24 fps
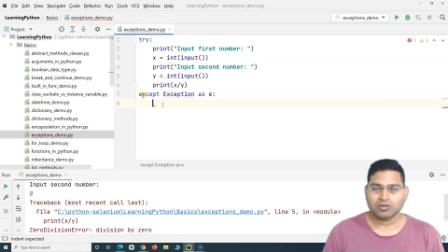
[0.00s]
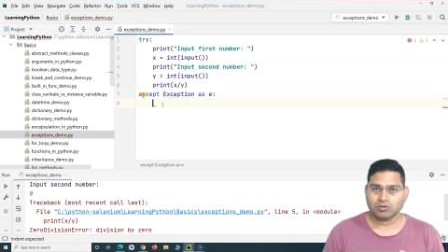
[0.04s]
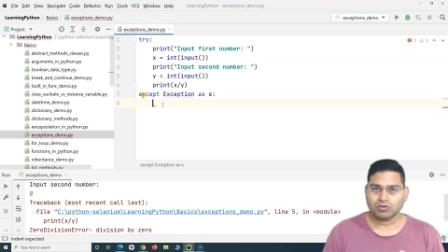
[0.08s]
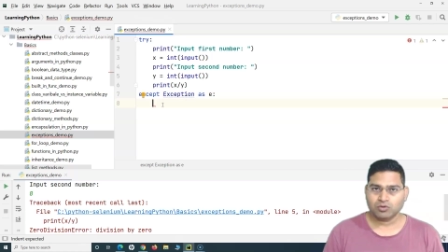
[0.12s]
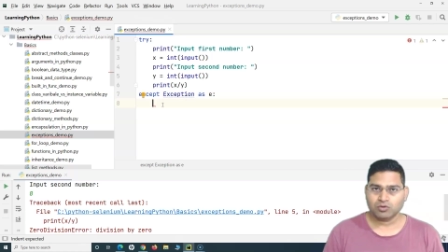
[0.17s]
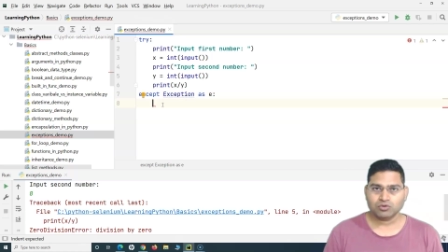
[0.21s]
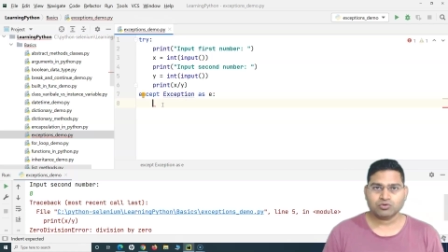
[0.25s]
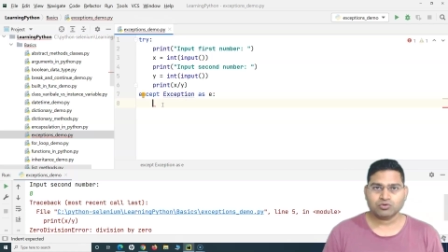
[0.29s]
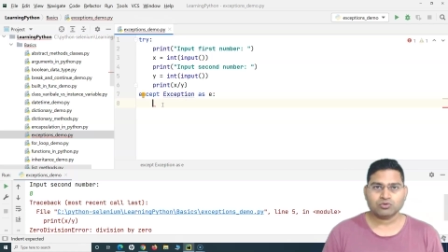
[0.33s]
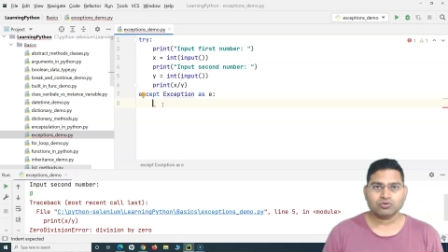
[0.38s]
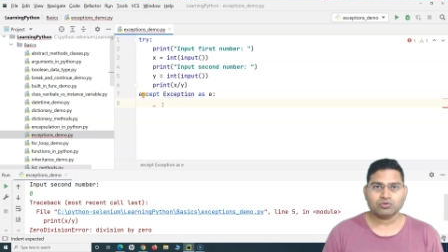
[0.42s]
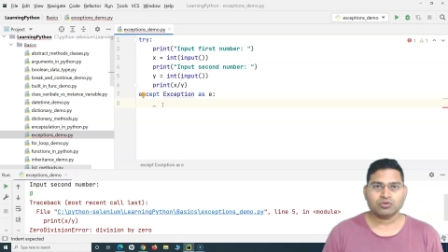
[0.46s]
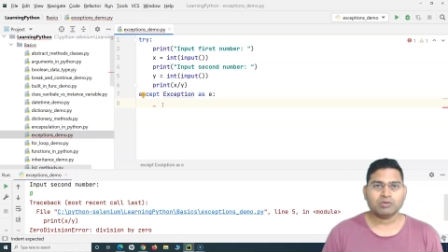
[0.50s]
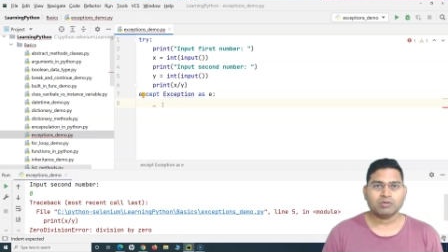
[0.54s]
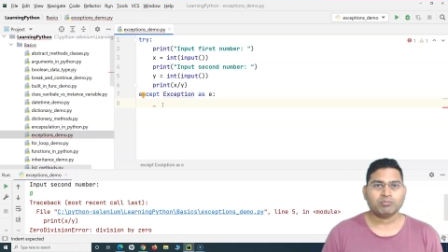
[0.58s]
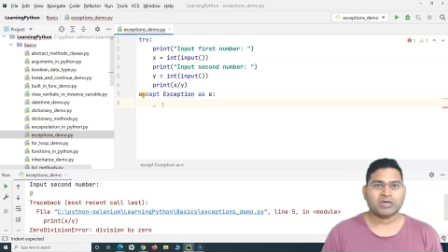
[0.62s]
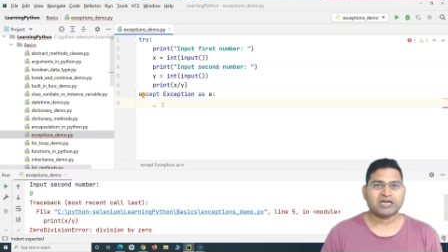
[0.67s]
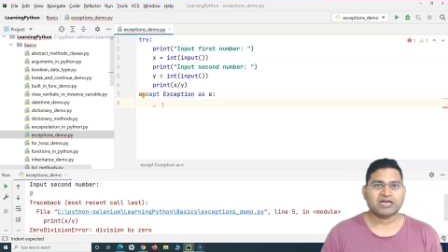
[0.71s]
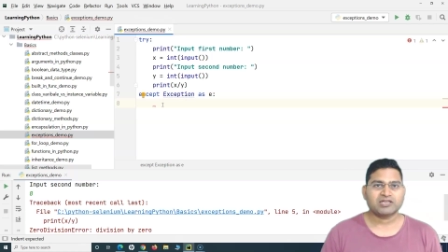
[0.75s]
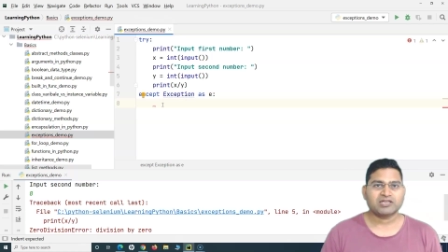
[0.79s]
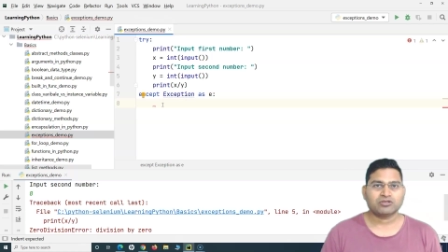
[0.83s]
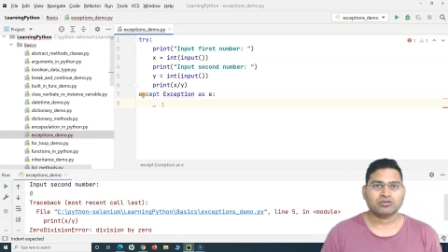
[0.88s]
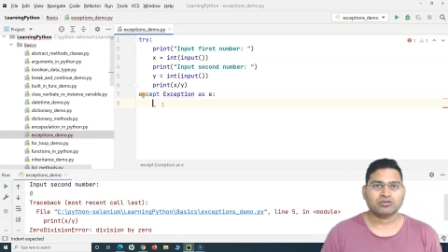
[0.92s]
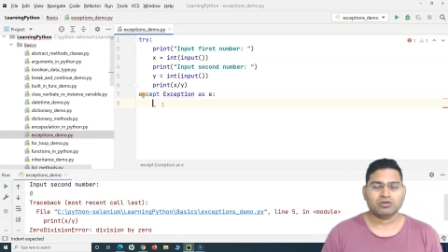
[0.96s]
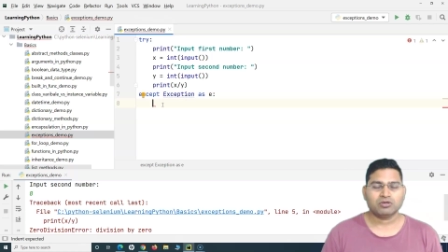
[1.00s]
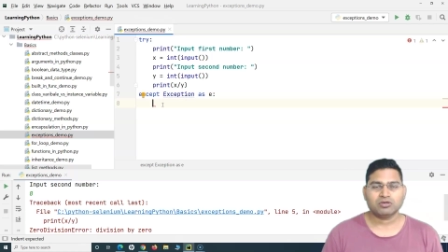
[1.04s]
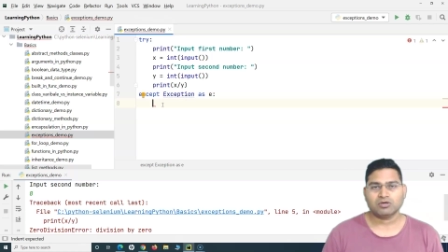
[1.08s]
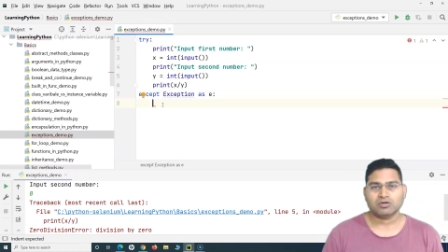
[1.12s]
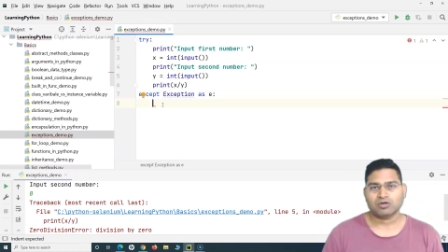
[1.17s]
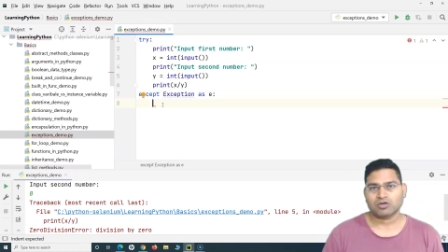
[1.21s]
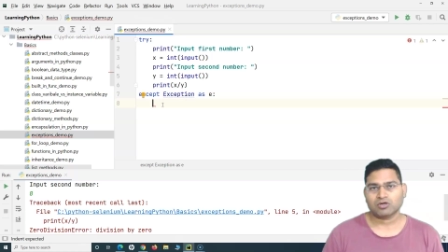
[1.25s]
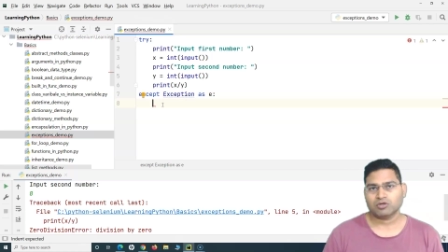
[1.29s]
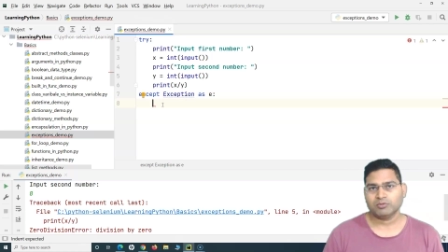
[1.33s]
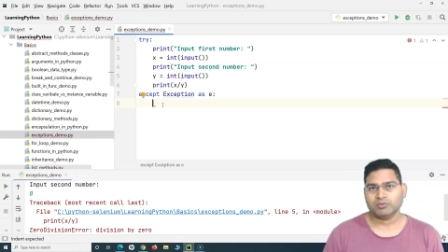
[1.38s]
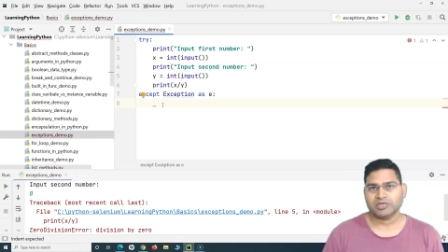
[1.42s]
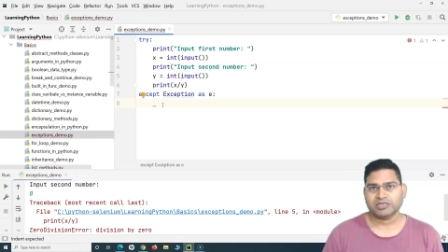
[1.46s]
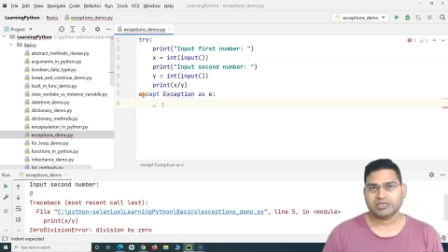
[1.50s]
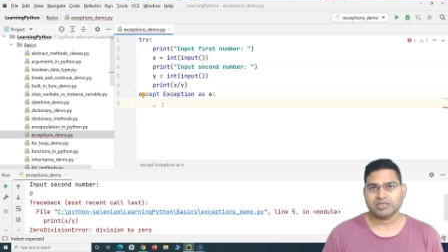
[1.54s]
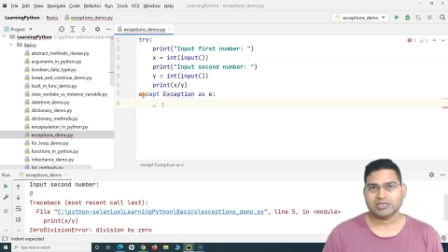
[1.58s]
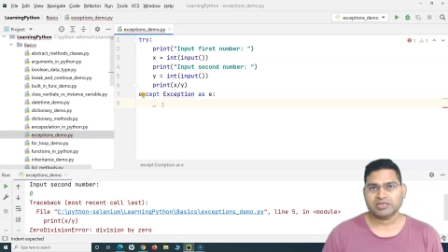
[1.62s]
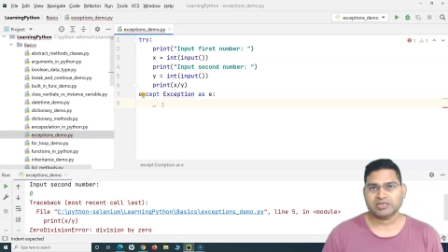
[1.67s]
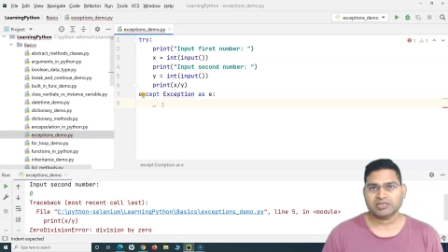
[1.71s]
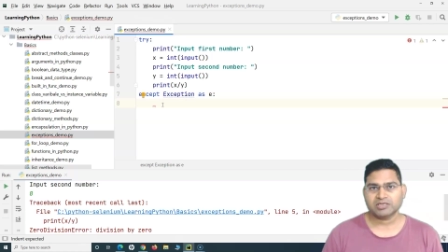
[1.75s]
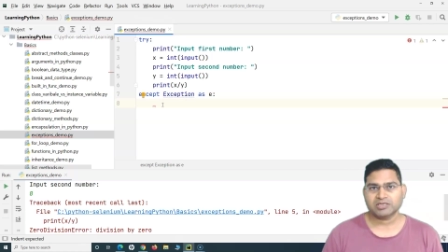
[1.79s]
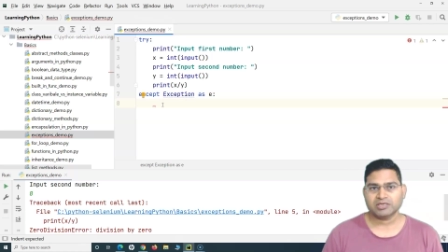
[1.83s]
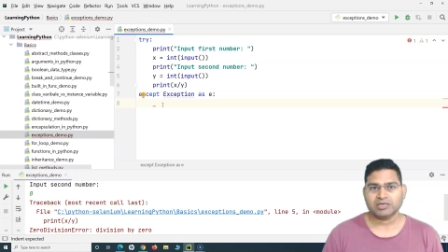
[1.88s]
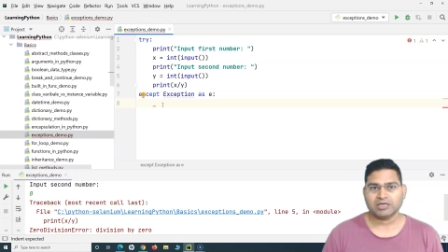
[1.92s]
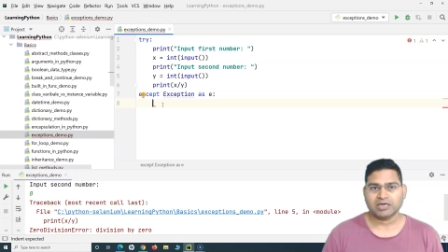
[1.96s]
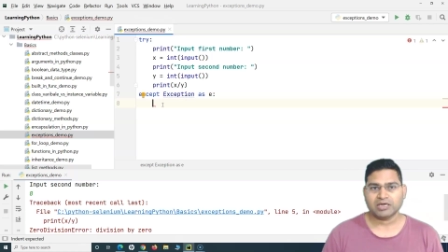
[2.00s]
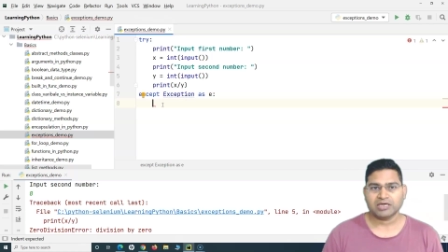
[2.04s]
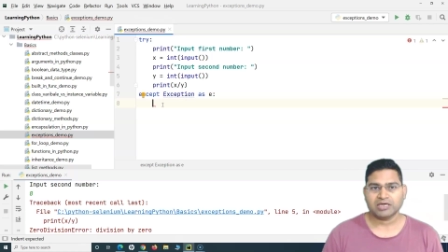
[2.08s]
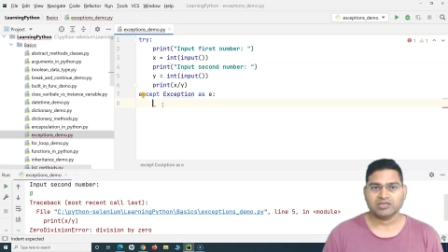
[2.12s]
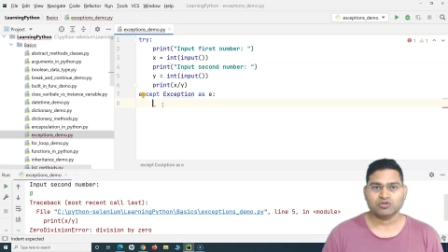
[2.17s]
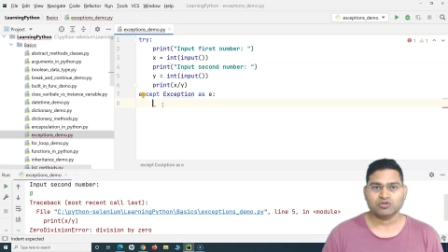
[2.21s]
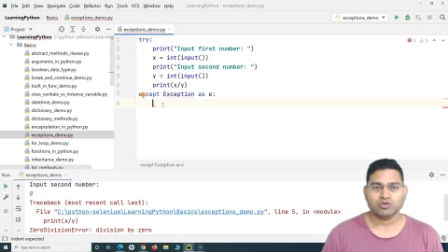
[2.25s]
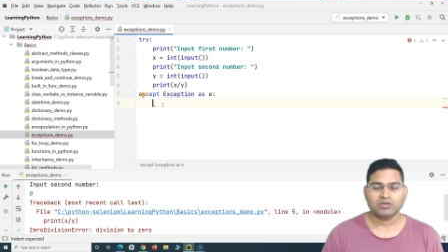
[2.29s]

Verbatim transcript: go through the Python documentation and